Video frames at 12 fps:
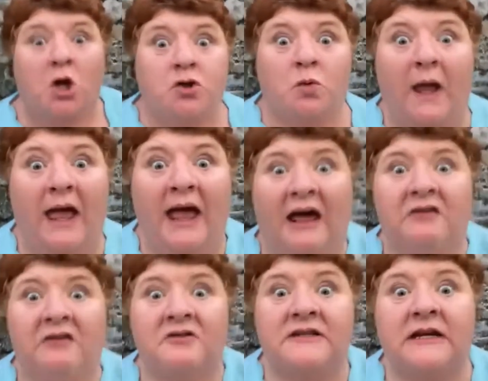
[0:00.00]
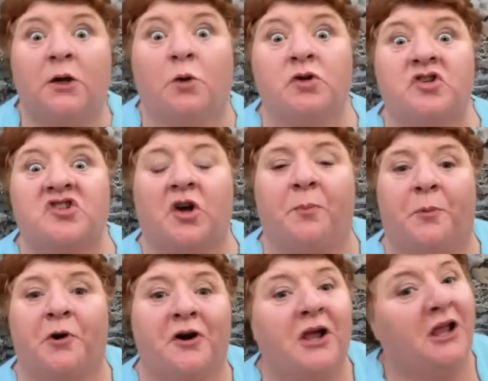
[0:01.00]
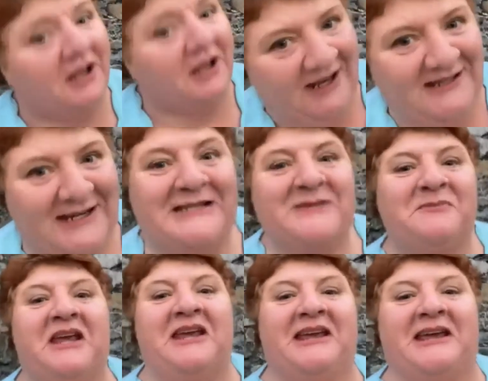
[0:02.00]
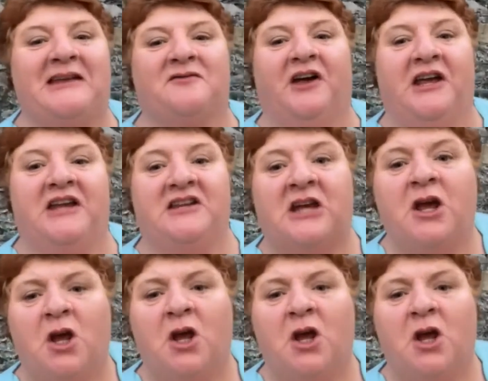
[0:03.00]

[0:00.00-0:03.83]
to a hearty good supper he did me invite.